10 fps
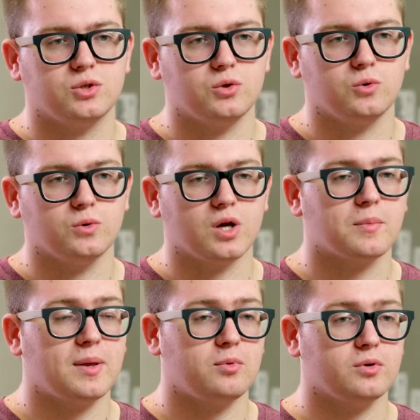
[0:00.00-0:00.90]
to young
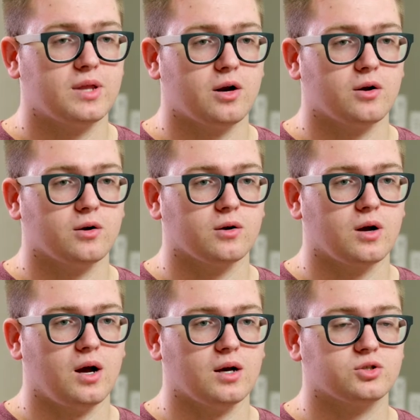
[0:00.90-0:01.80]
people that are
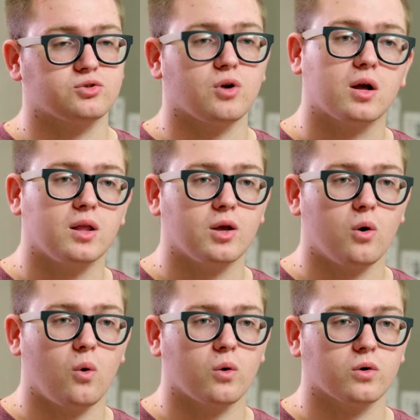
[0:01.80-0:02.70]
uh, struggling
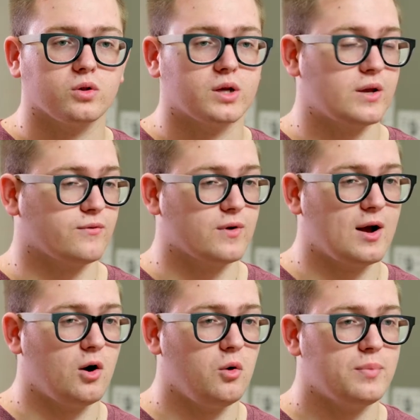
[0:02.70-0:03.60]
or looking for
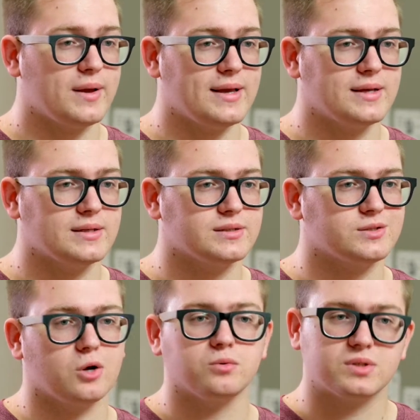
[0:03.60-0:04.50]
help is
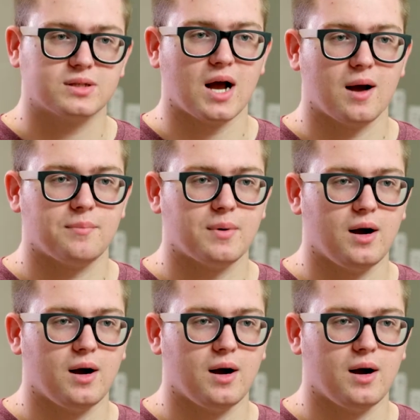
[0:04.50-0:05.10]
don't stop.